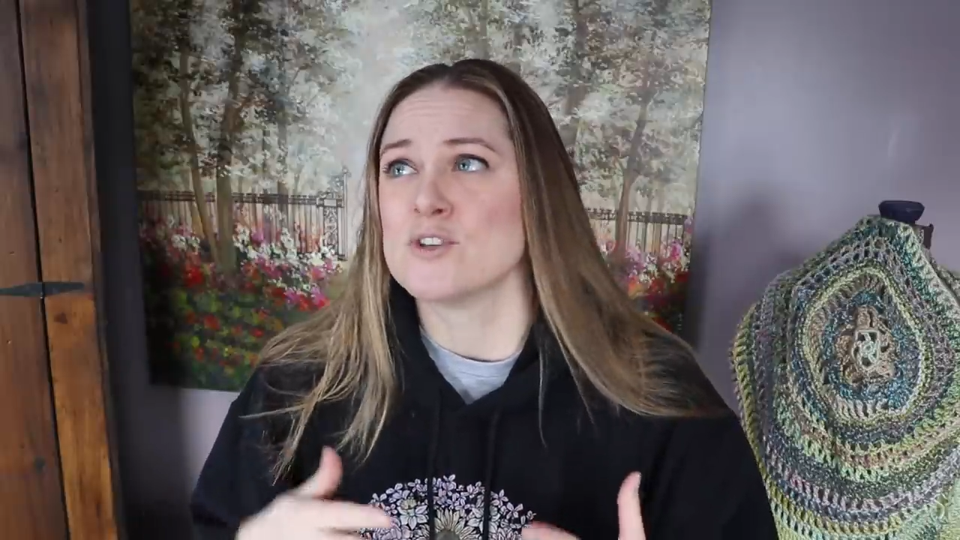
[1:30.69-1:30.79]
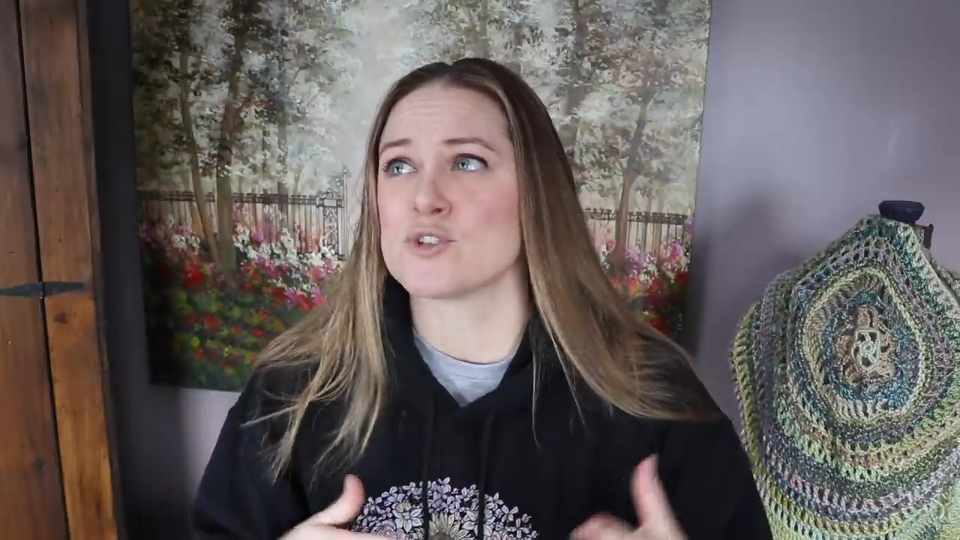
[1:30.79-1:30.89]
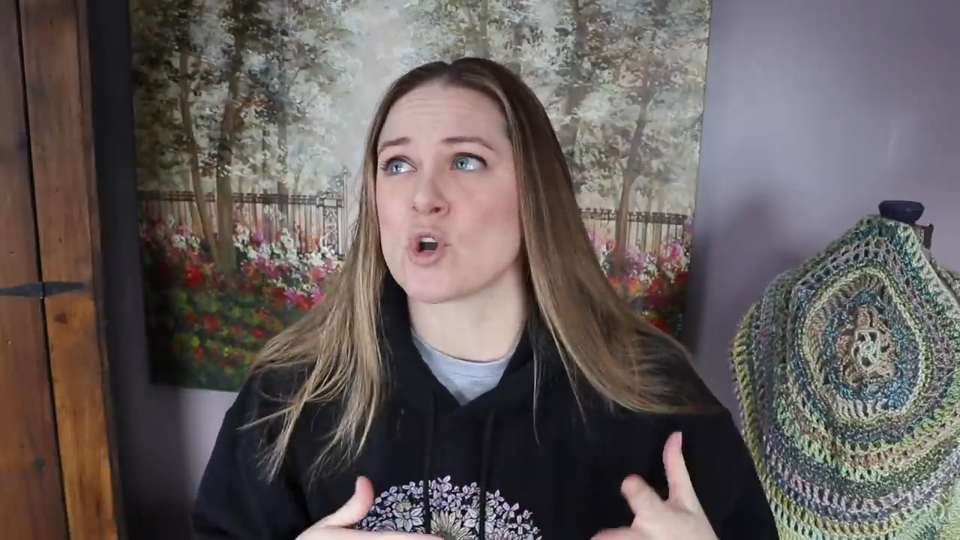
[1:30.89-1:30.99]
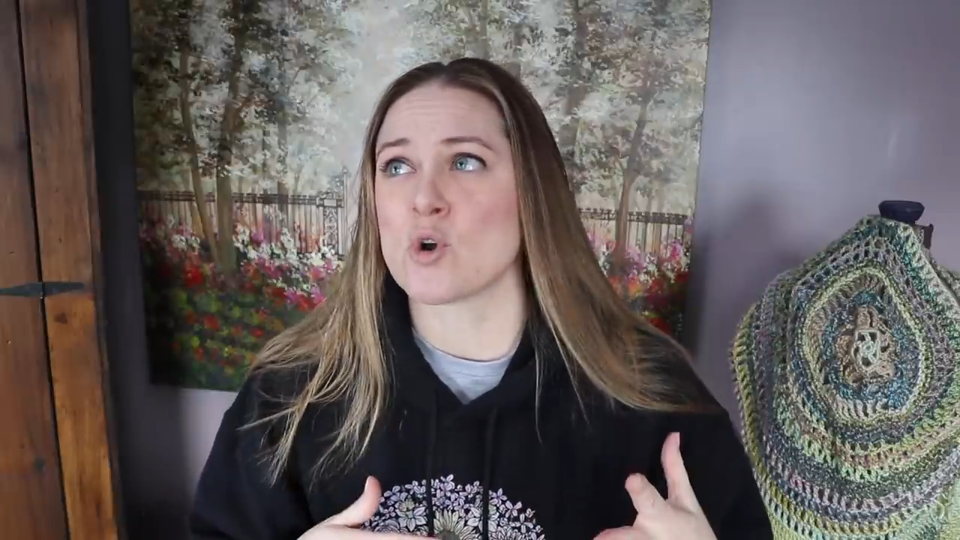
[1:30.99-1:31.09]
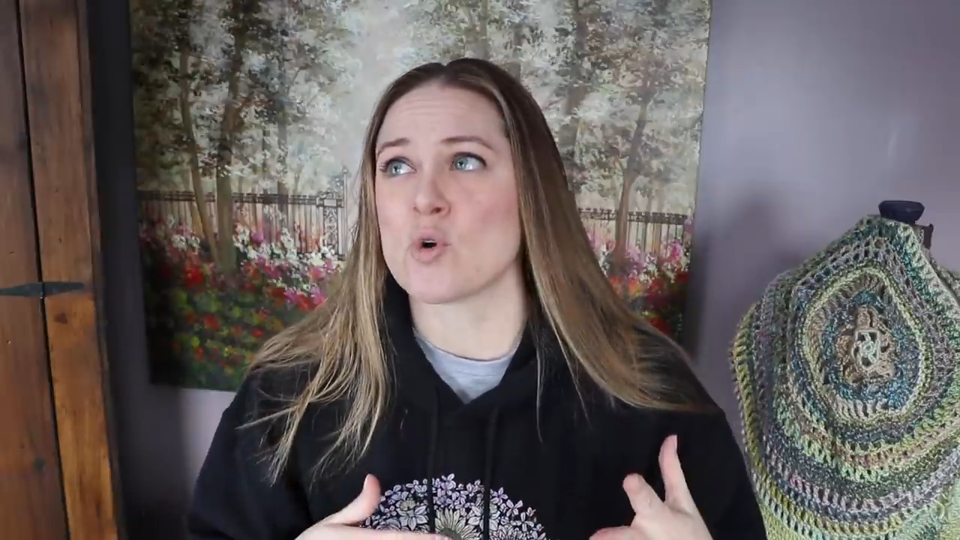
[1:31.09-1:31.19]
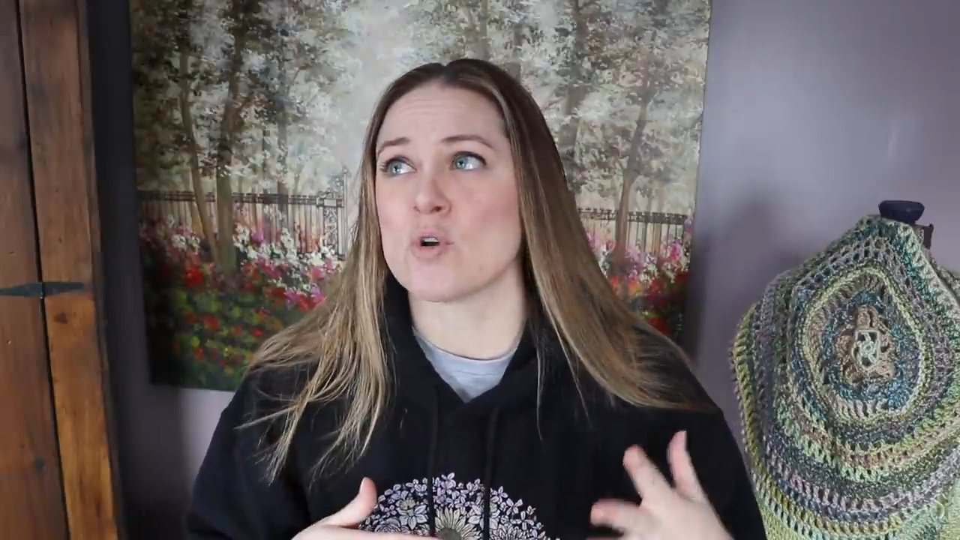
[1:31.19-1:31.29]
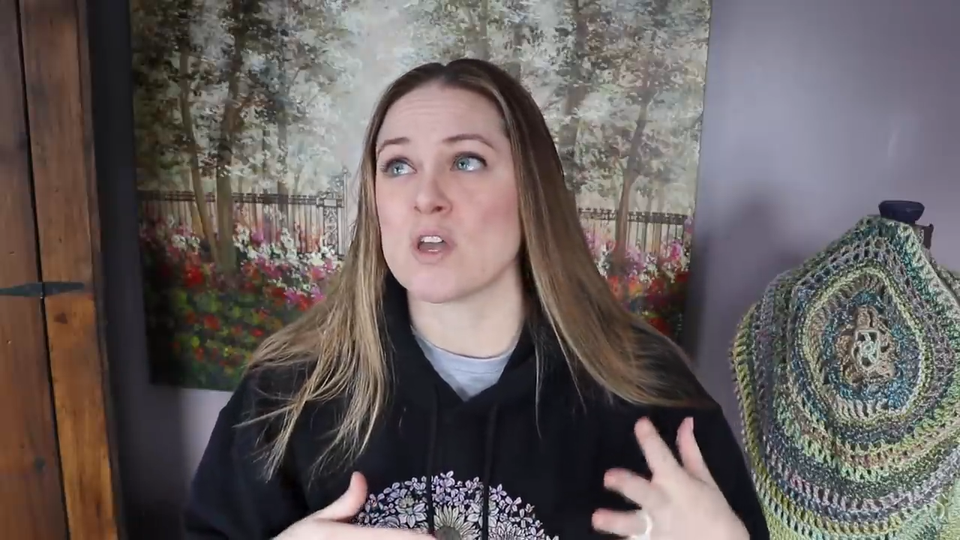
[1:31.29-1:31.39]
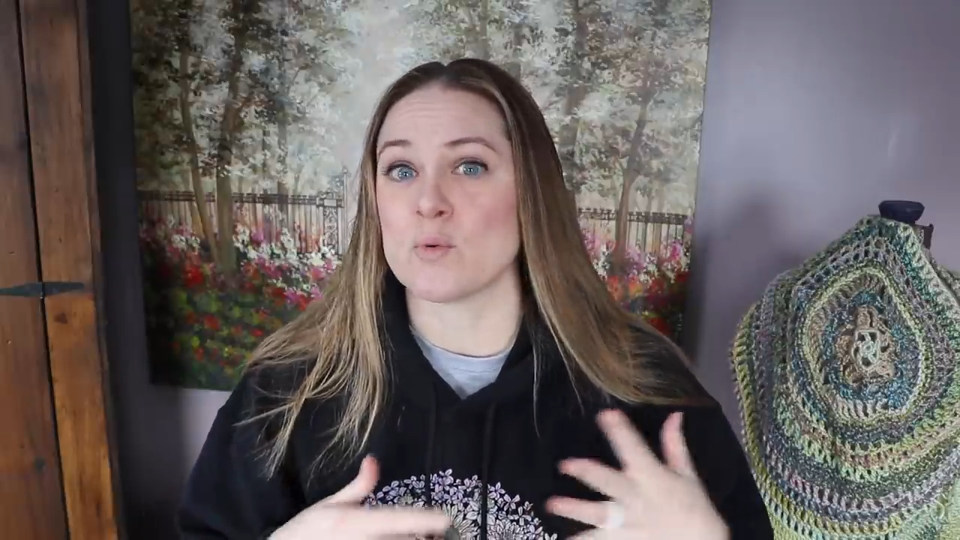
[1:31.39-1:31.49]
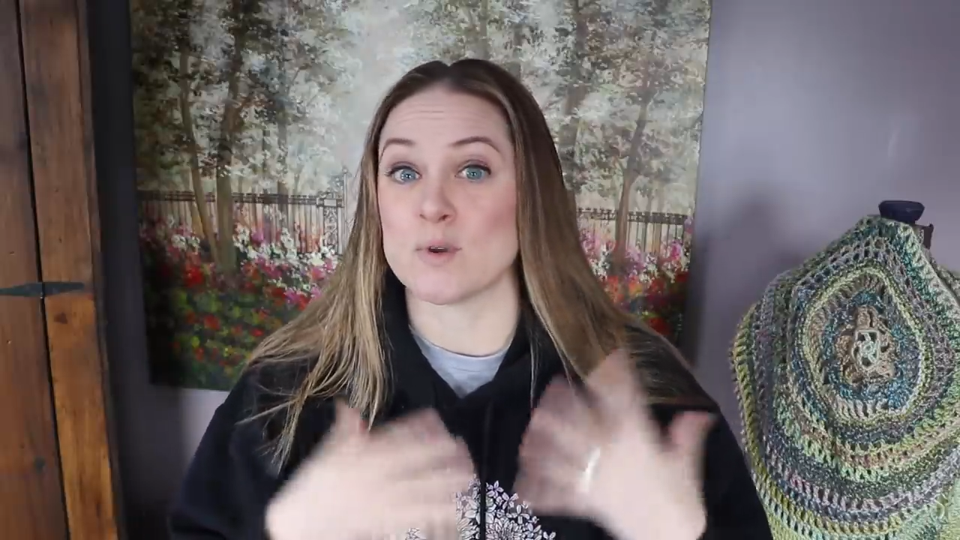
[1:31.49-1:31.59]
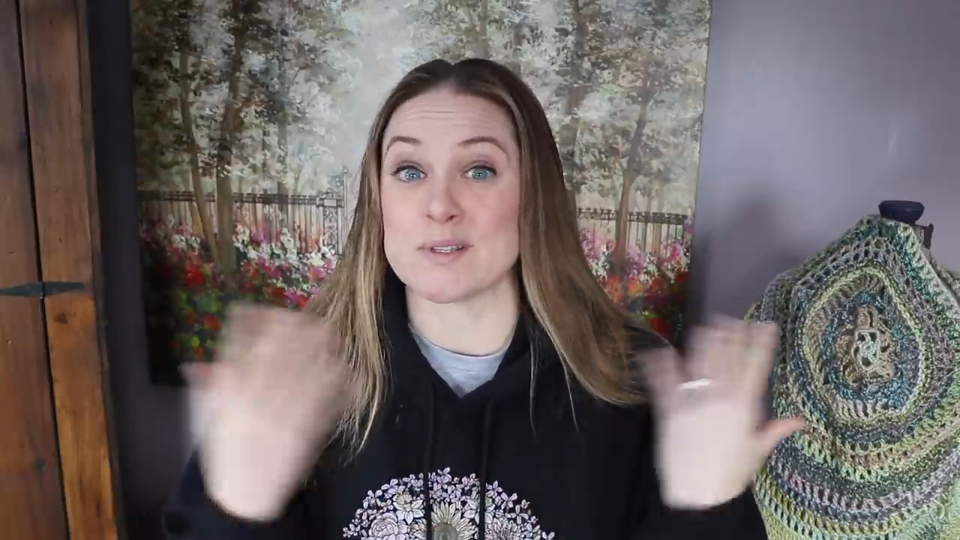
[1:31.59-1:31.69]
So
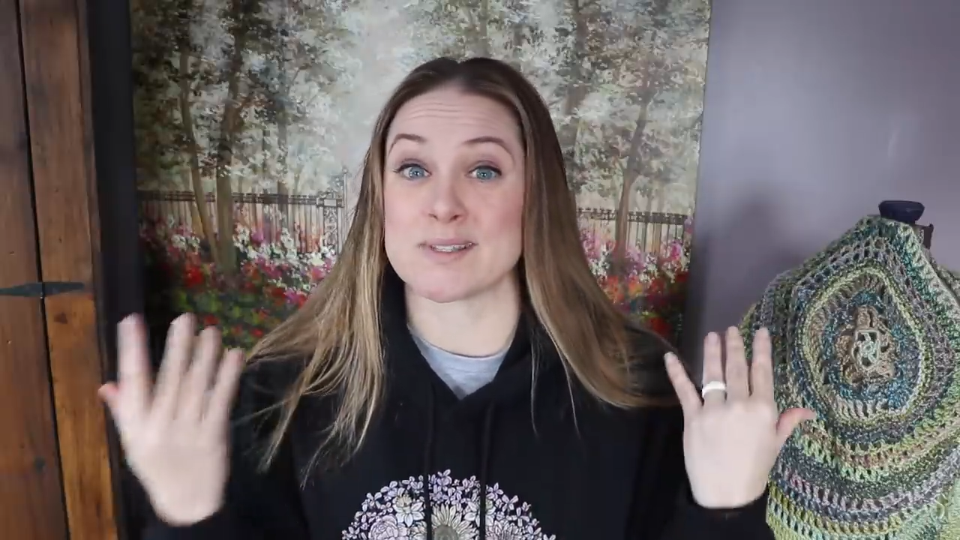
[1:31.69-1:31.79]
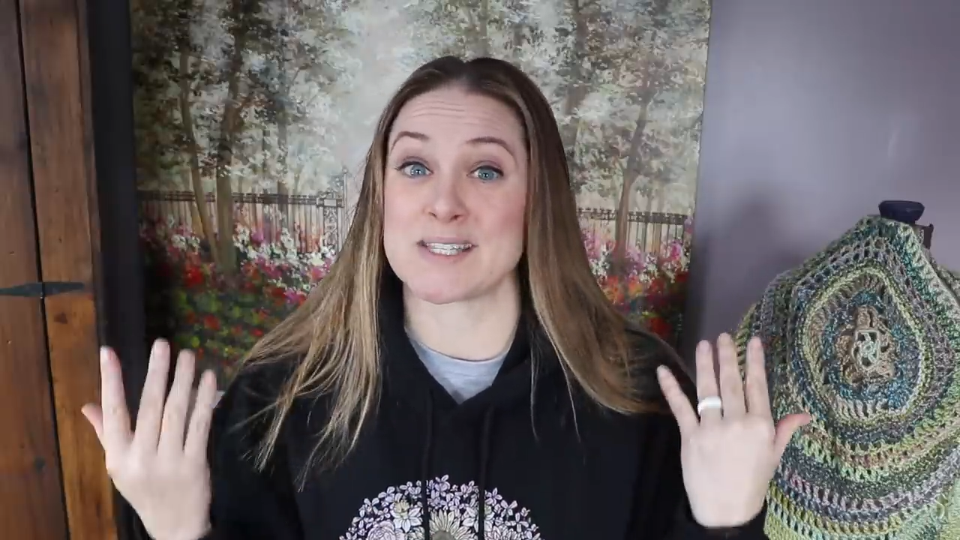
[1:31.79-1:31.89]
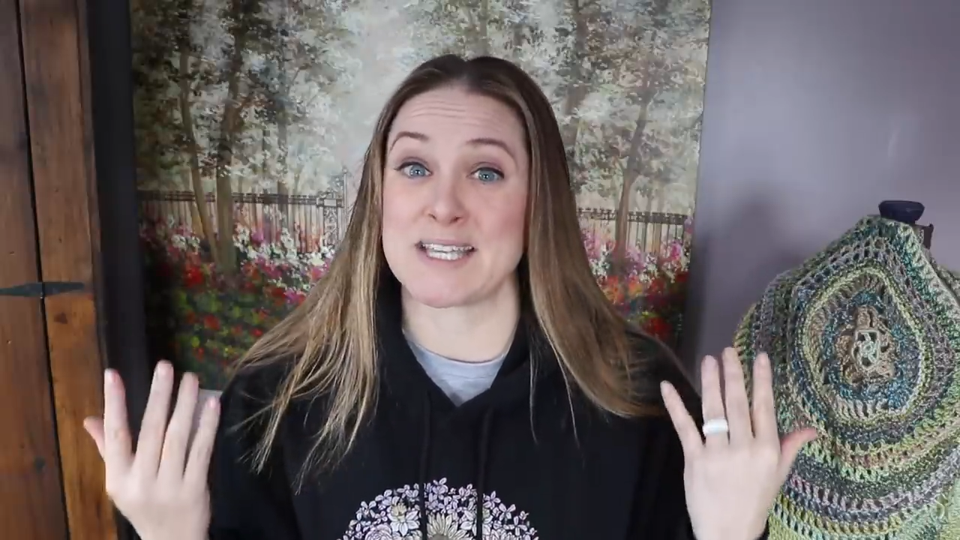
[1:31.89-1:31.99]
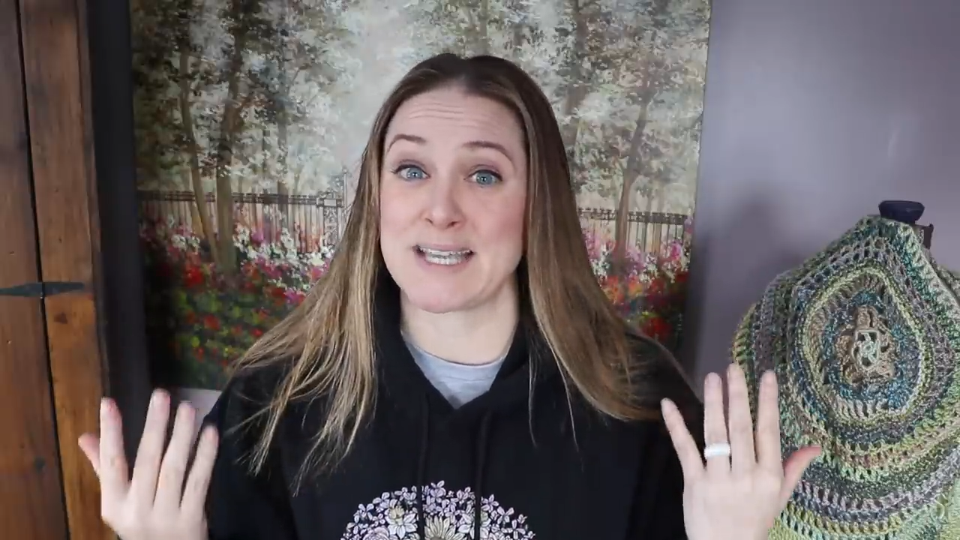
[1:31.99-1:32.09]
it was